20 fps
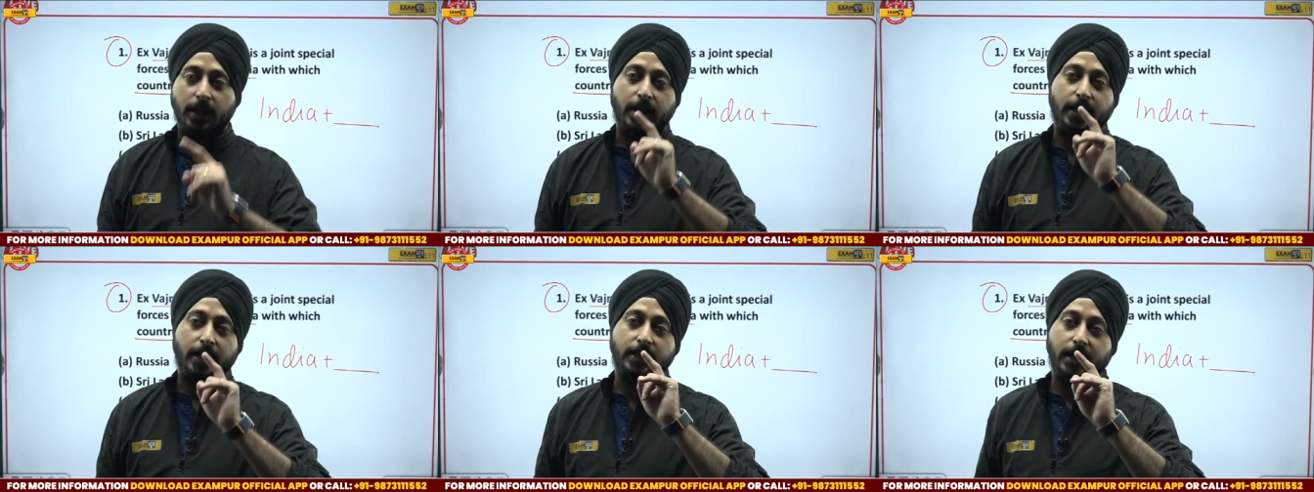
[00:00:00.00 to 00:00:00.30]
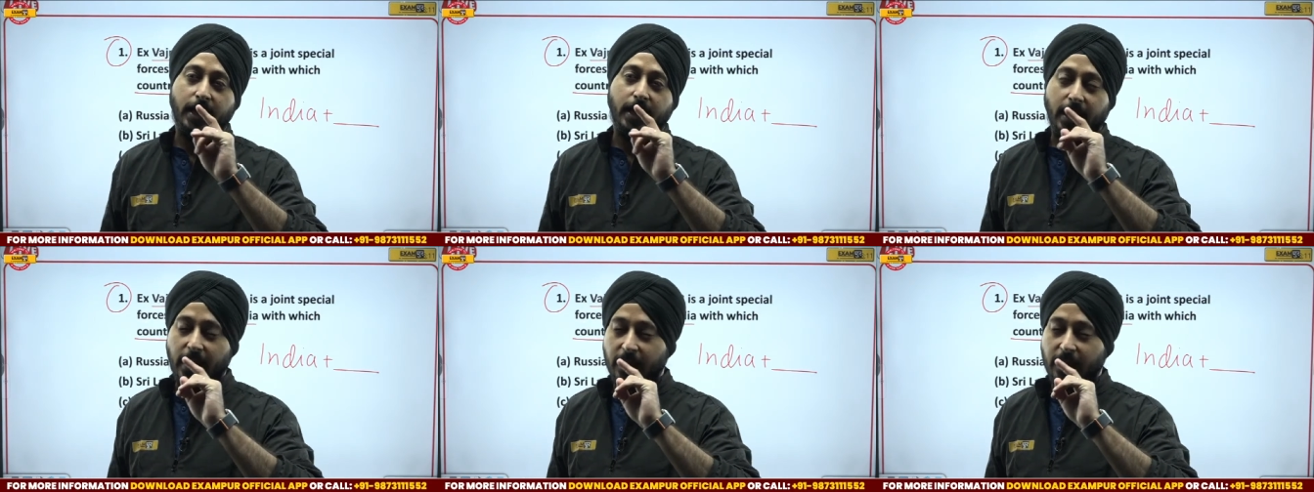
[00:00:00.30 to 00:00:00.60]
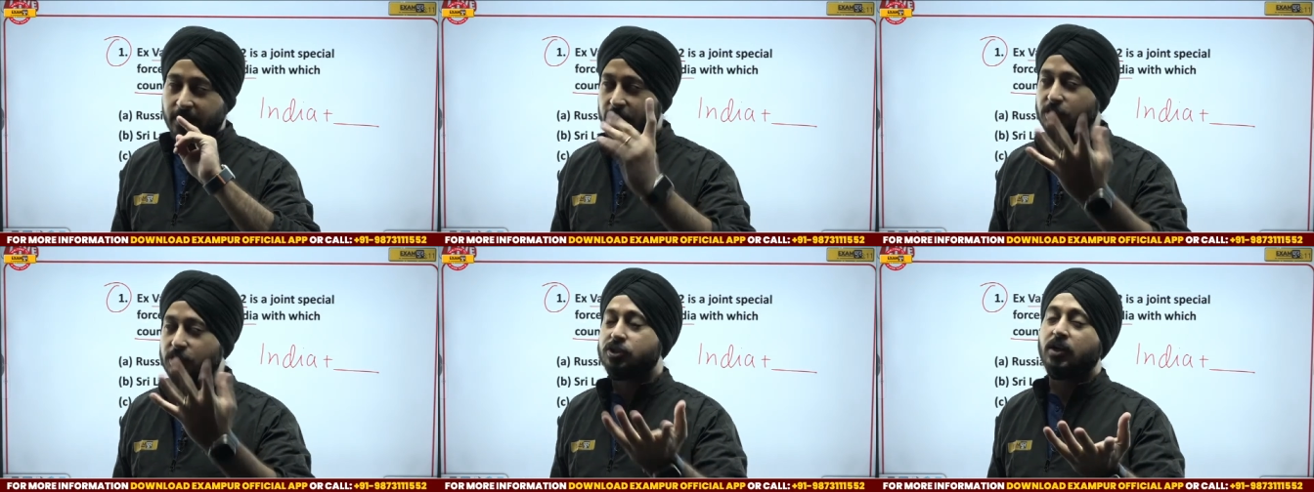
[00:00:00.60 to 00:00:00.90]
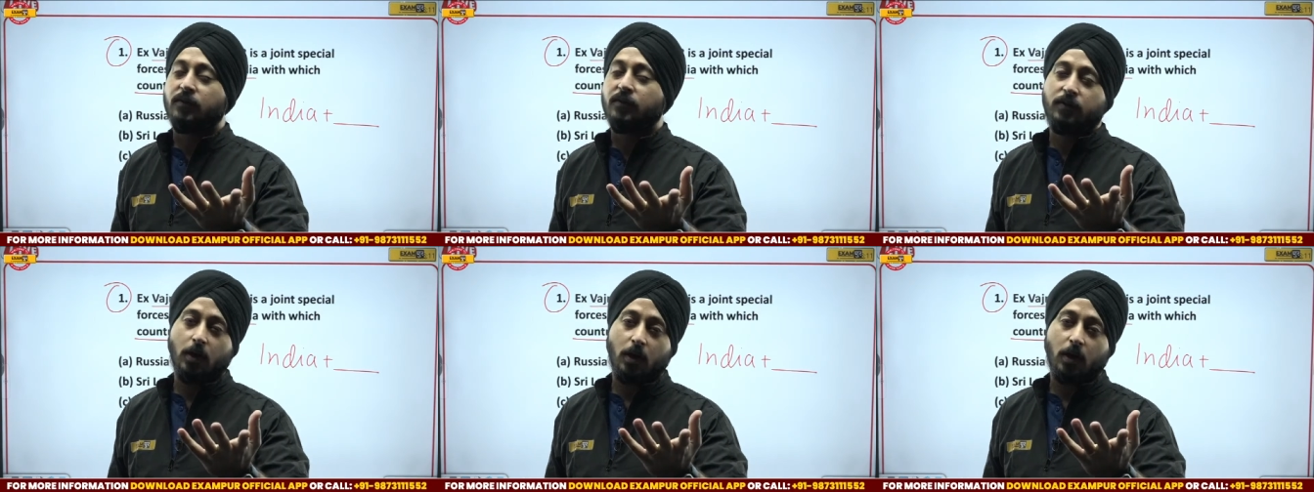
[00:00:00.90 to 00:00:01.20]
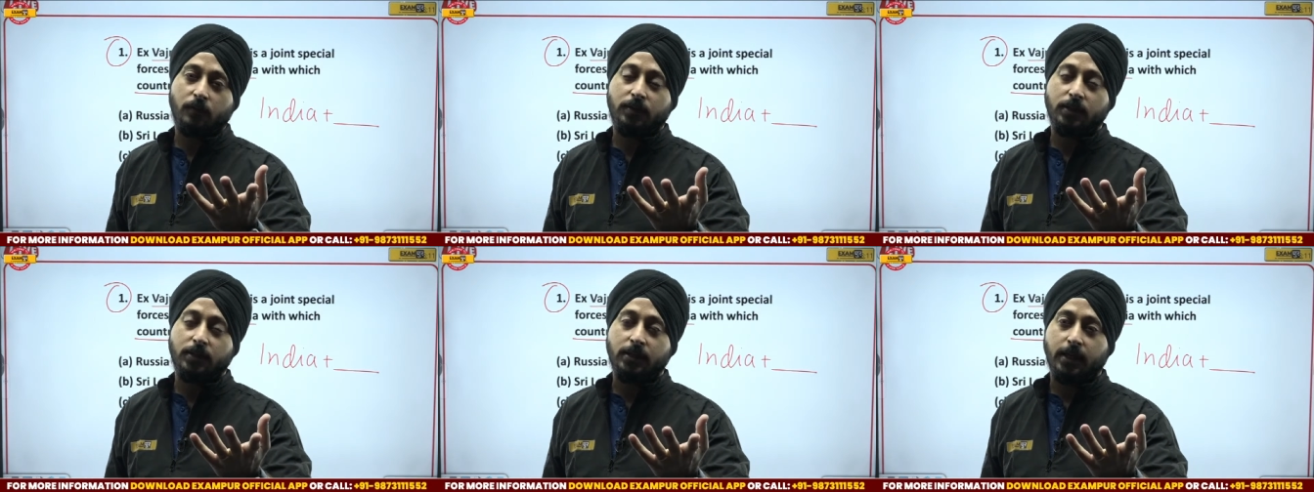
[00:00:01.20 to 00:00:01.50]
in any shift
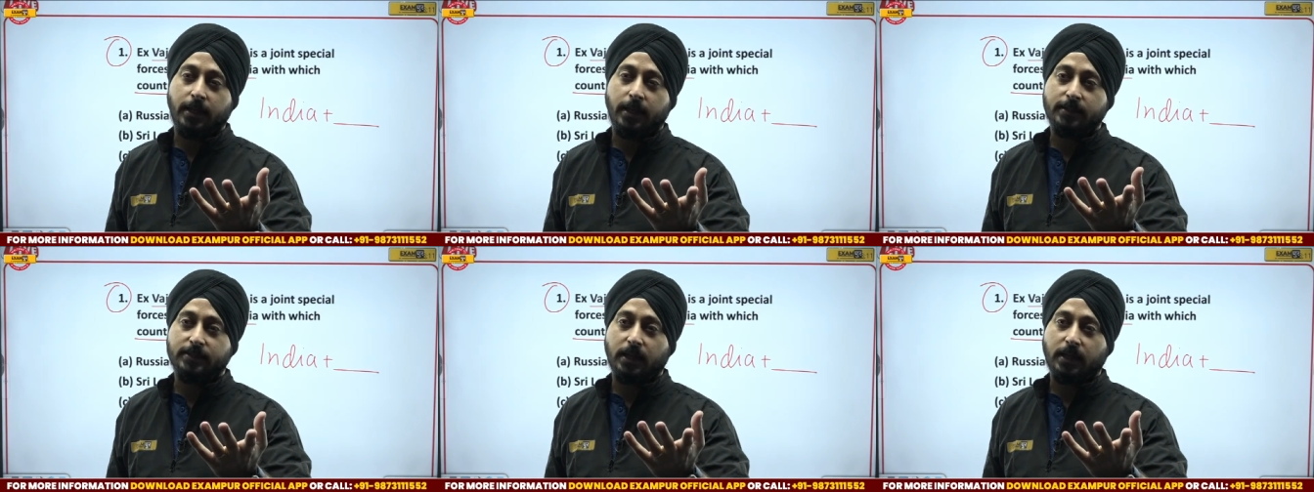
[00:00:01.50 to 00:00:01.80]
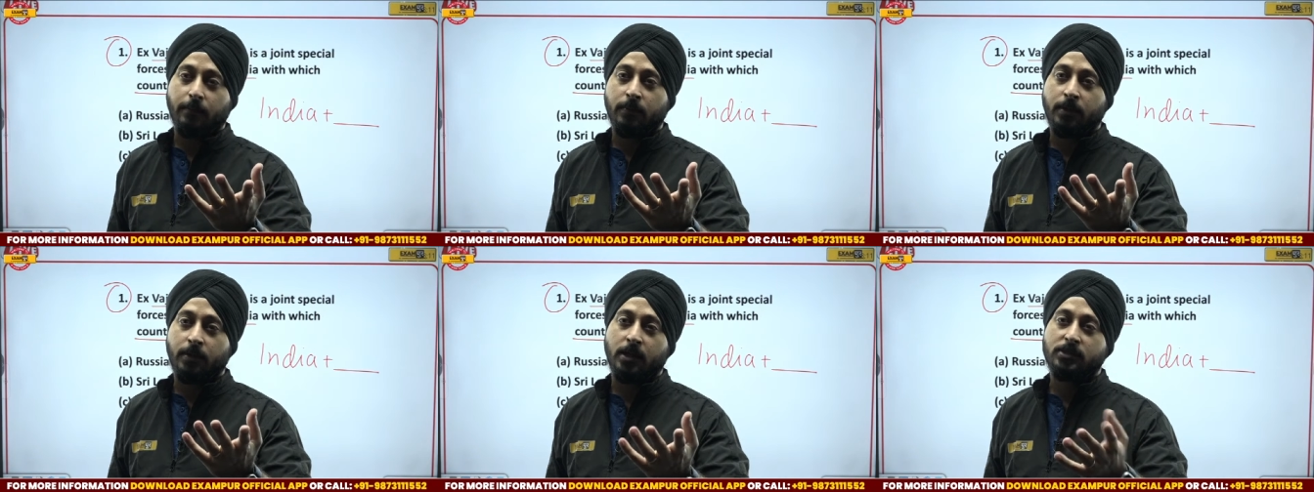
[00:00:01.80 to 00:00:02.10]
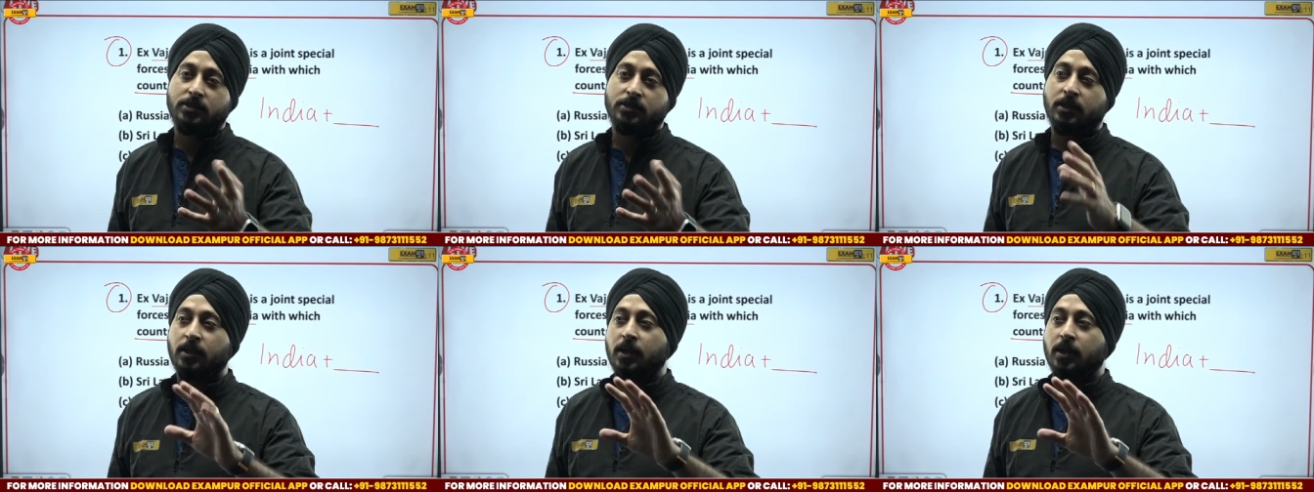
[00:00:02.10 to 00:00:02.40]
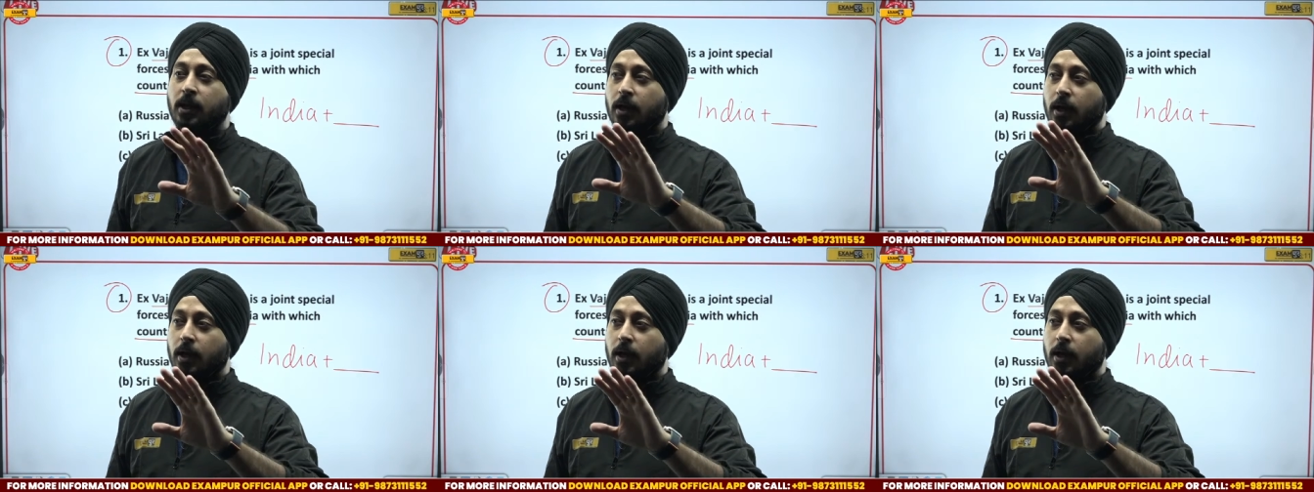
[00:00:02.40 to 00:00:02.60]
of the examination.